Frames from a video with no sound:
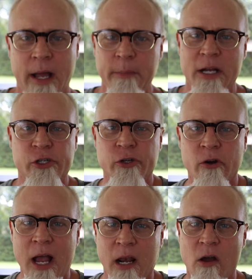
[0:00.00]
Now, I'm not
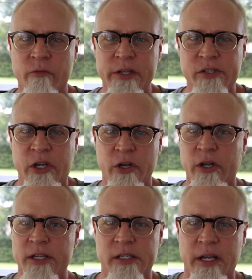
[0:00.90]
sure how long this
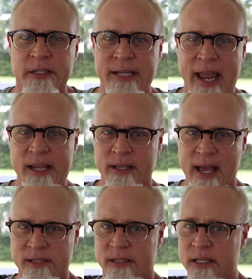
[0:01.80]
cook is going to take,
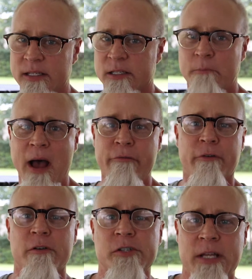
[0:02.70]
as this is my
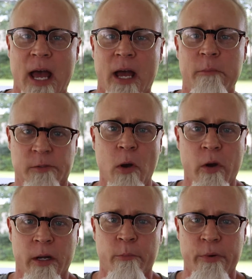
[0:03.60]
first time
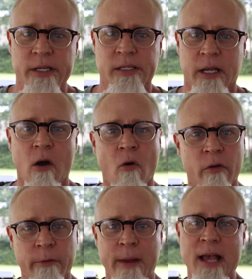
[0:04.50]
smoking a brisket
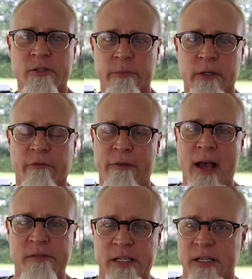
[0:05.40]
on the Masterbuilt
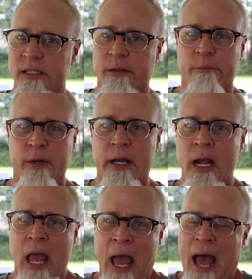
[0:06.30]
five sixty, but
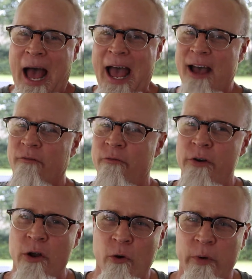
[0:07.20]
I have
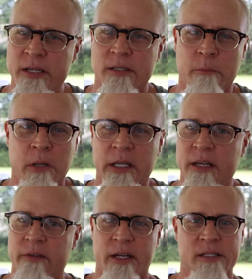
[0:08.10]
no reason to
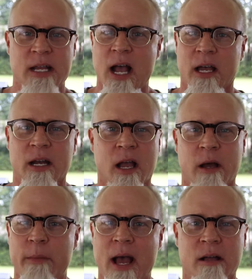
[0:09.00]
believe that it's not going to
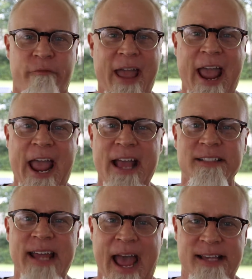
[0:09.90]
come out
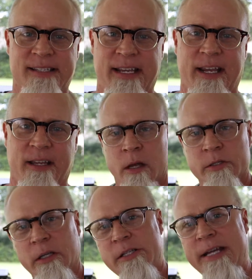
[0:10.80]
fantastic.
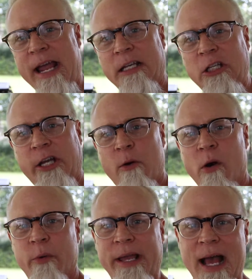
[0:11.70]
So let's take a look at
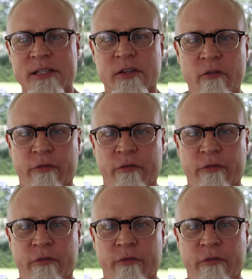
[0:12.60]
what we got so